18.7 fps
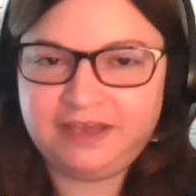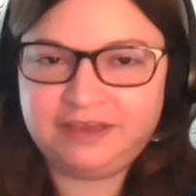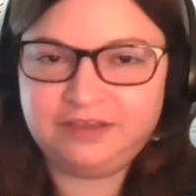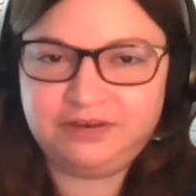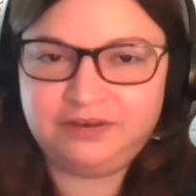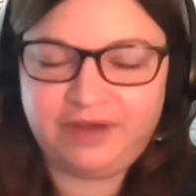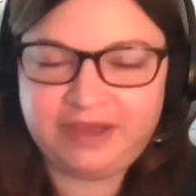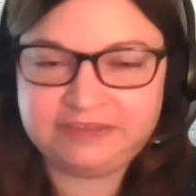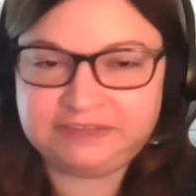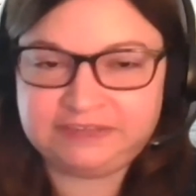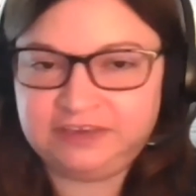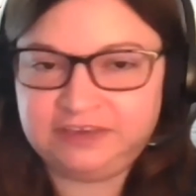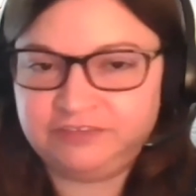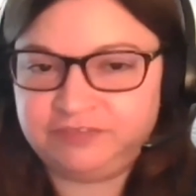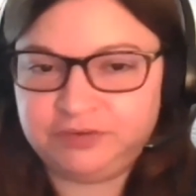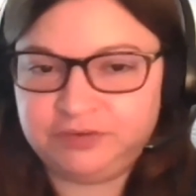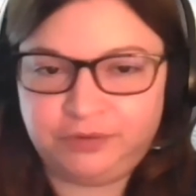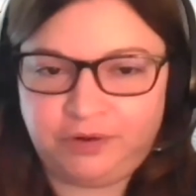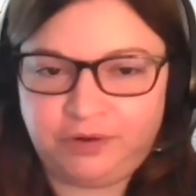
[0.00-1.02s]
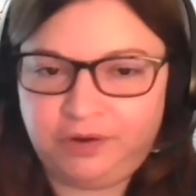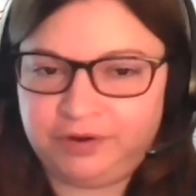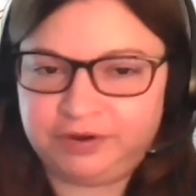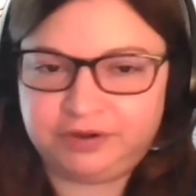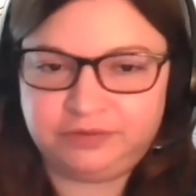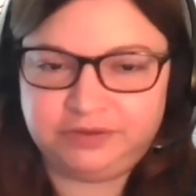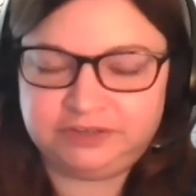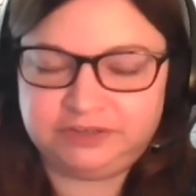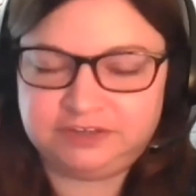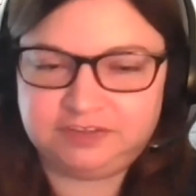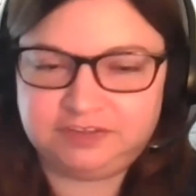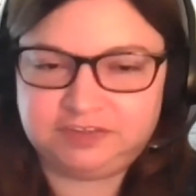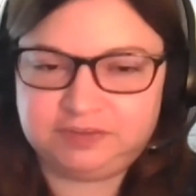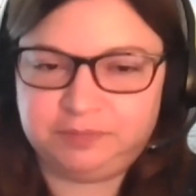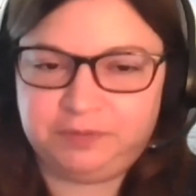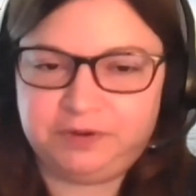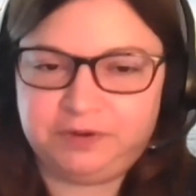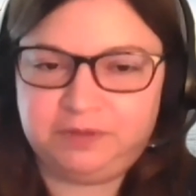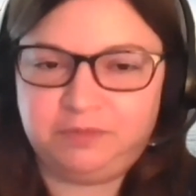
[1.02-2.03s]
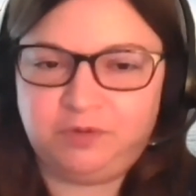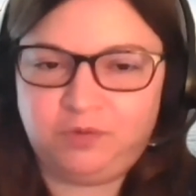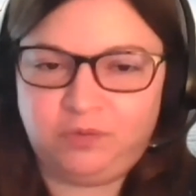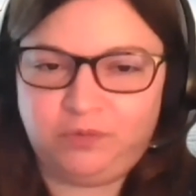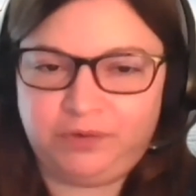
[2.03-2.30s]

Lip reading: as if you were arguing to the Supreme Court.